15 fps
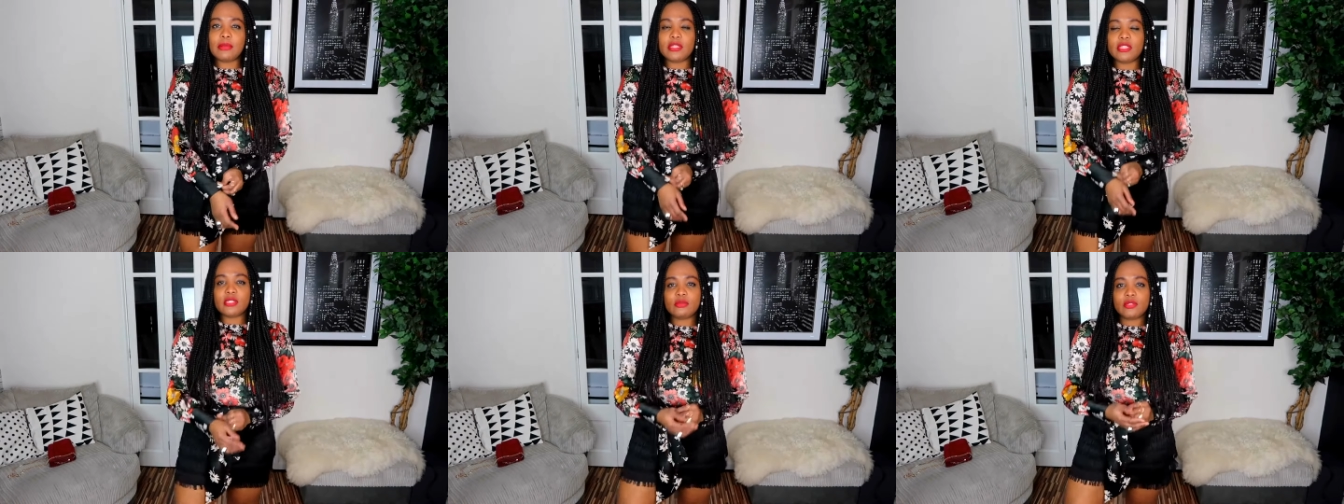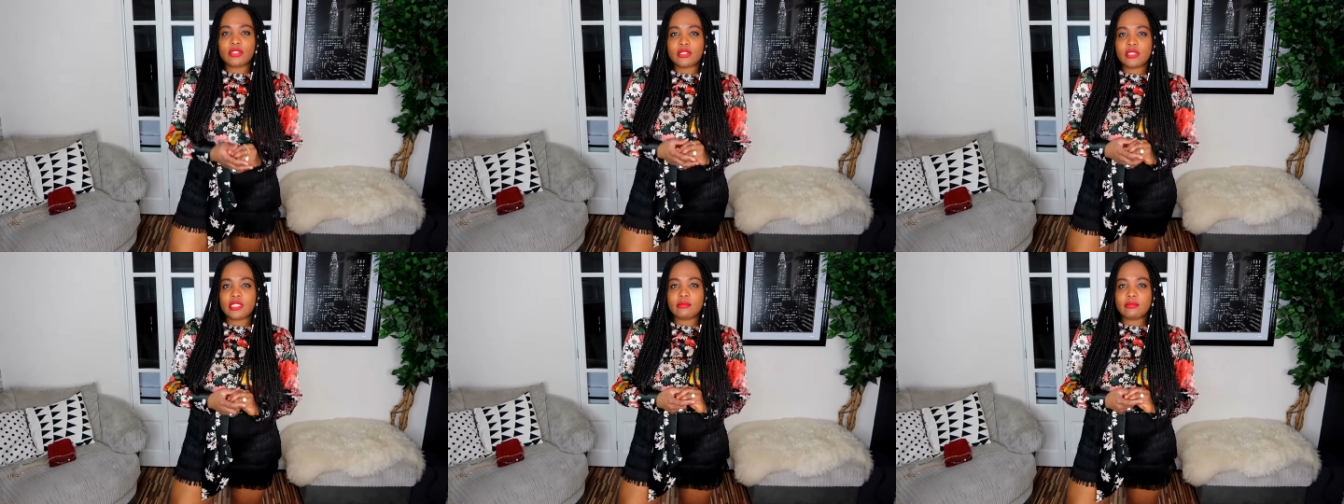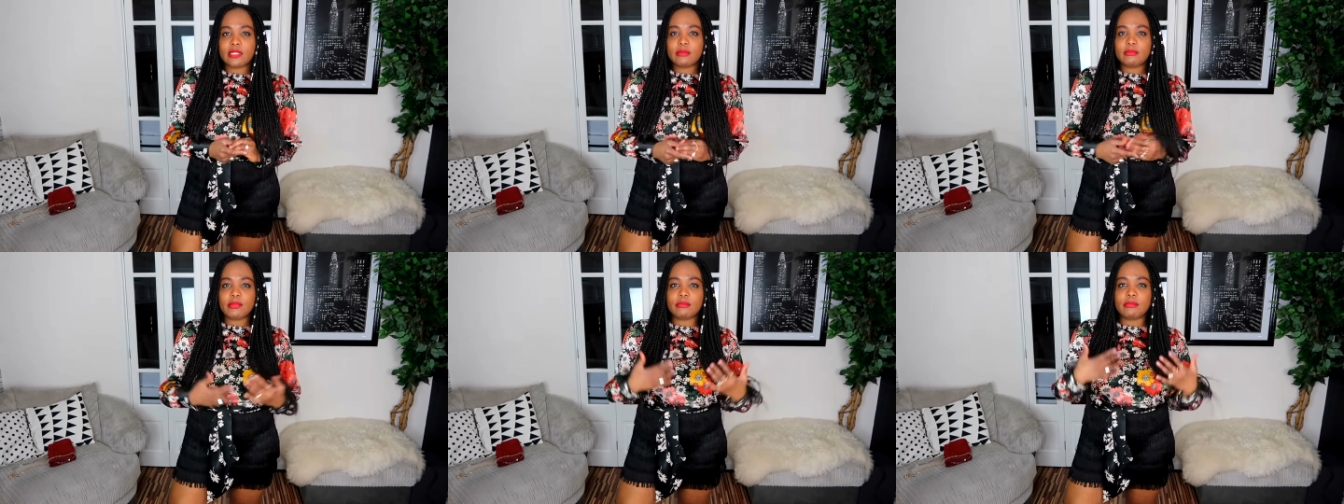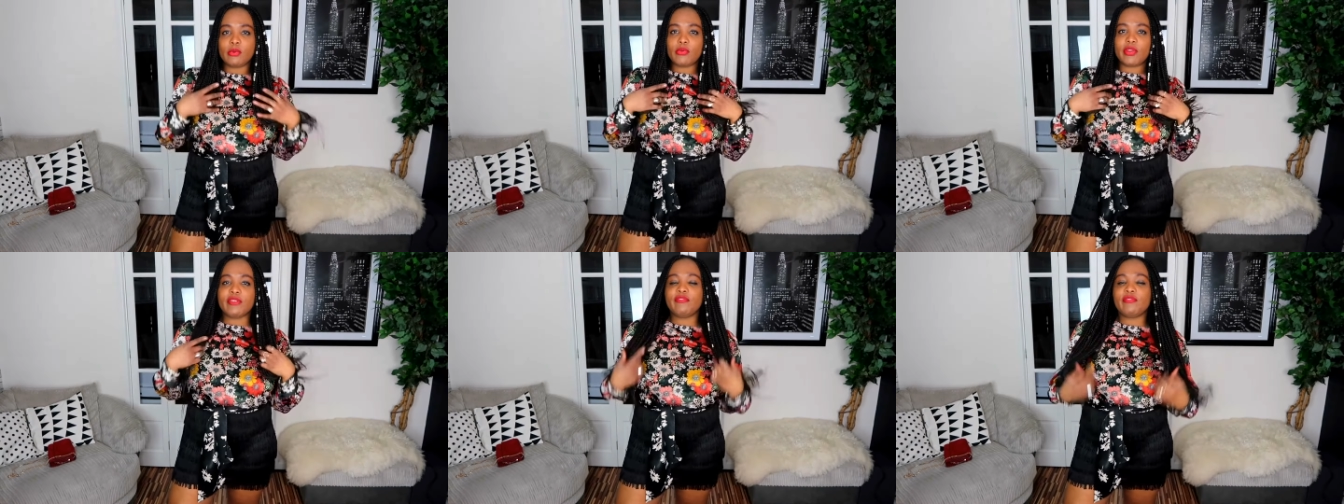But this one just seems a bit
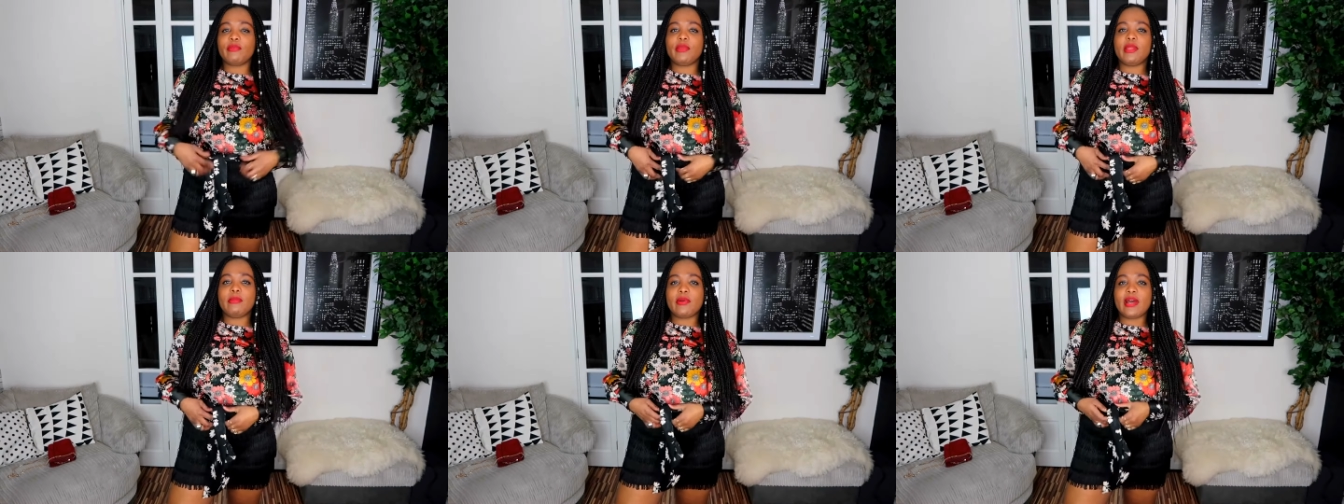boring for me.